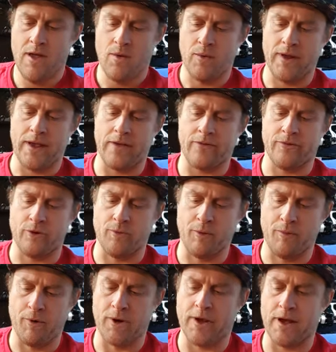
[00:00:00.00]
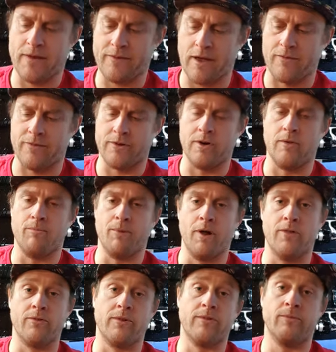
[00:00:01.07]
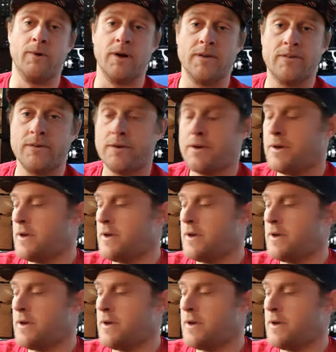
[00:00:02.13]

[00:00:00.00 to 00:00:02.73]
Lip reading: when it gets super murky, I tend to not bother as much.